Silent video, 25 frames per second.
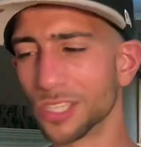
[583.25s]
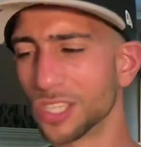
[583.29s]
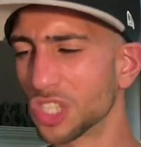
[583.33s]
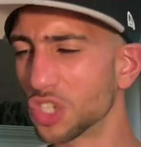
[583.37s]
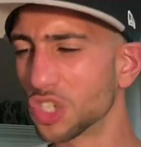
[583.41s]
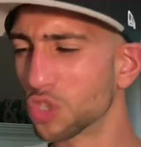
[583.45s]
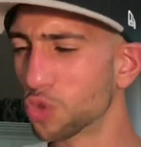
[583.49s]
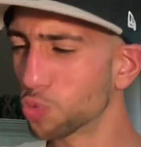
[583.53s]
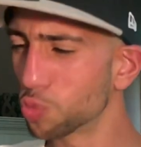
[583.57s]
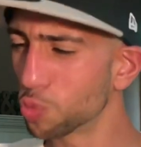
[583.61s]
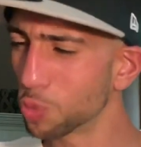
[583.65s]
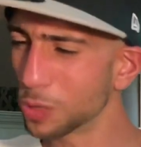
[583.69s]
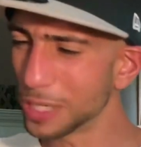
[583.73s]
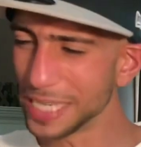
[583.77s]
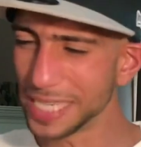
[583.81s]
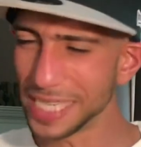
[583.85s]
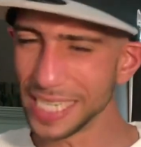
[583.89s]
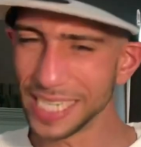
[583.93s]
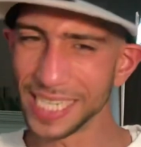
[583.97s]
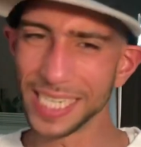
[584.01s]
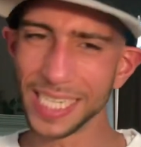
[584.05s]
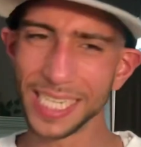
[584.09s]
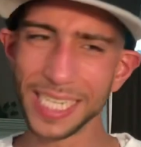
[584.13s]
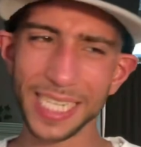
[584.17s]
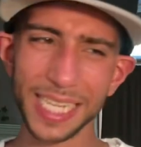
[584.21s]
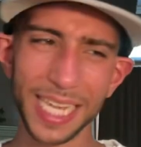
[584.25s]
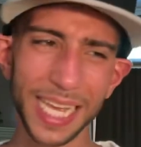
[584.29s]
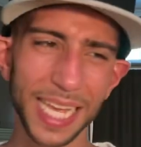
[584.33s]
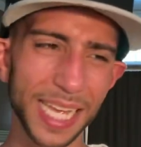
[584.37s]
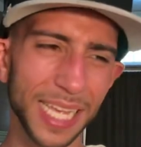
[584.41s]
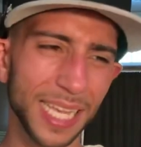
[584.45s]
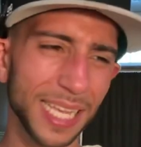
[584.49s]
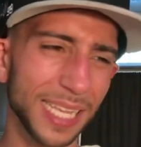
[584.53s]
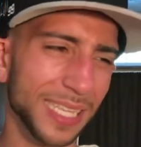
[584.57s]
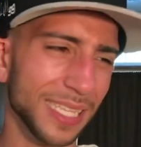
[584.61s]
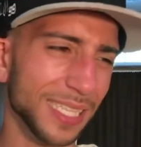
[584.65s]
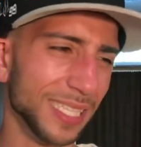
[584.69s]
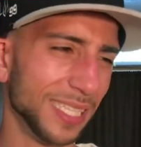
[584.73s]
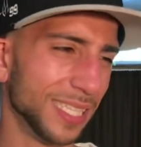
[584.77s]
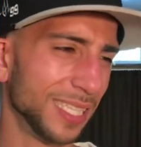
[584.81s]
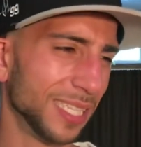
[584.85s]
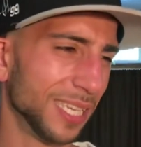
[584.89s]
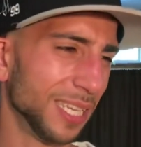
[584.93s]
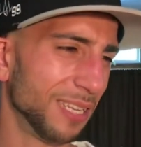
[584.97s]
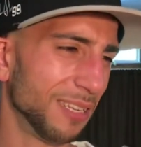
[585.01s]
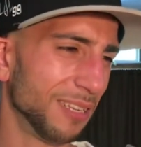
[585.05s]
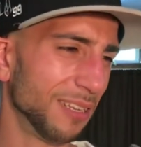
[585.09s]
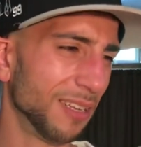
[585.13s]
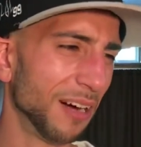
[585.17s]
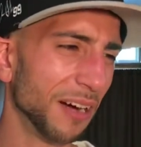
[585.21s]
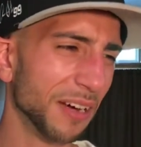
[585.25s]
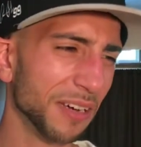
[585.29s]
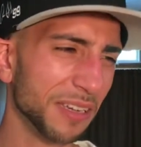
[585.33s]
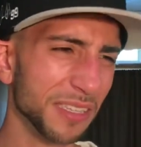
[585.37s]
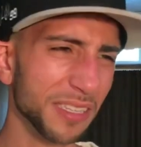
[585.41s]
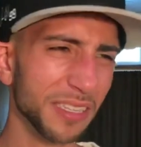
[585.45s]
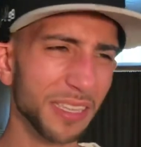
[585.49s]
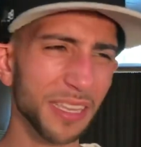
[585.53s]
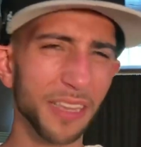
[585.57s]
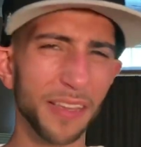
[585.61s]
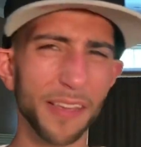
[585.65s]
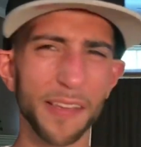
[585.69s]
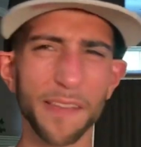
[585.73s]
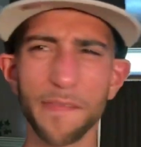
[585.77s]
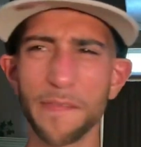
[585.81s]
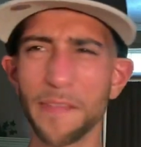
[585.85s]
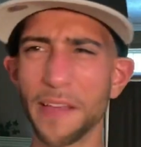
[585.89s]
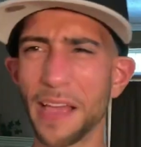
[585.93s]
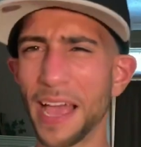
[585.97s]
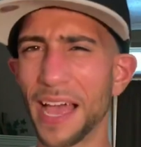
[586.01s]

sweet and seductive.